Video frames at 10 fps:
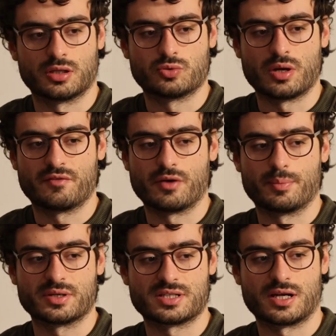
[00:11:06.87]
20 frames
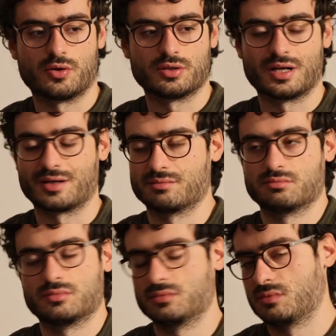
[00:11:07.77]
per second
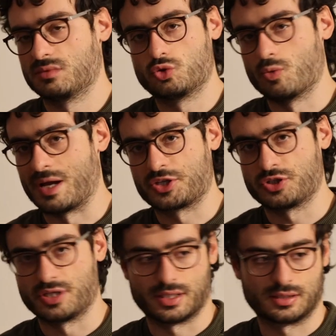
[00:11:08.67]
are too
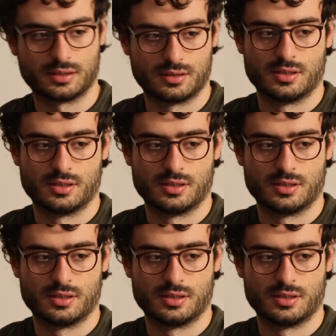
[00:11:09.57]
much yet.